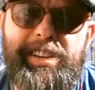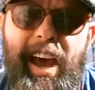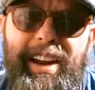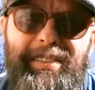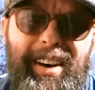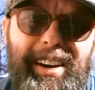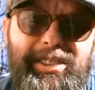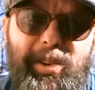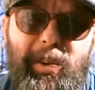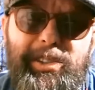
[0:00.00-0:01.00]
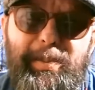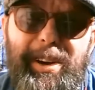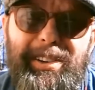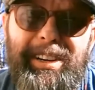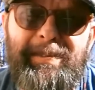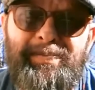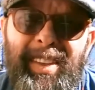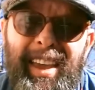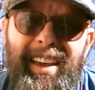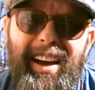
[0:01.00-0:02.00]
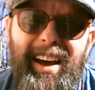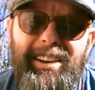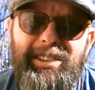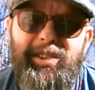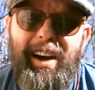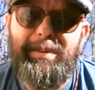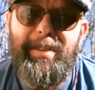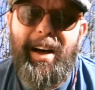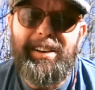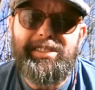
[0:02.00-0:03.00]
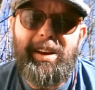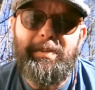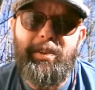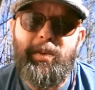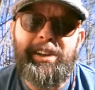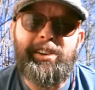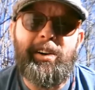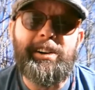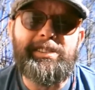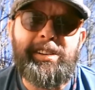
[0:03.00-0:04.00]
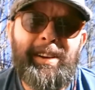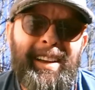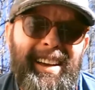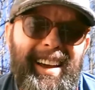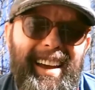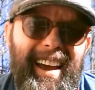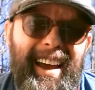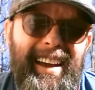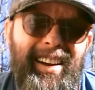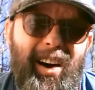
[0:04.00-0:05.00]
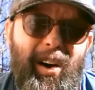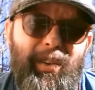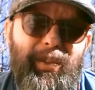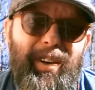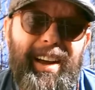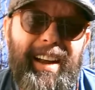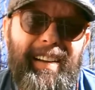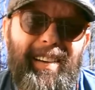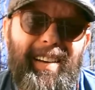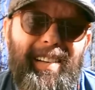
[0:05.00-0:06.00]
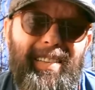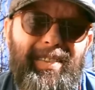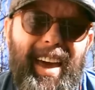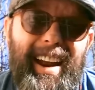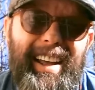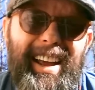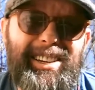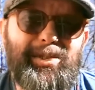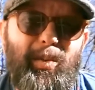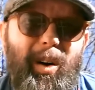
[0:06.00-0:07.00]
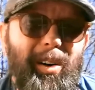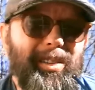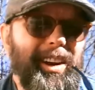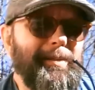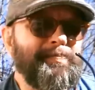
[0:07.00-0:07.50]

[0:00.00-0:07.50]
side of a storage building to try to block some of the wind noise, and hopefully that has worked.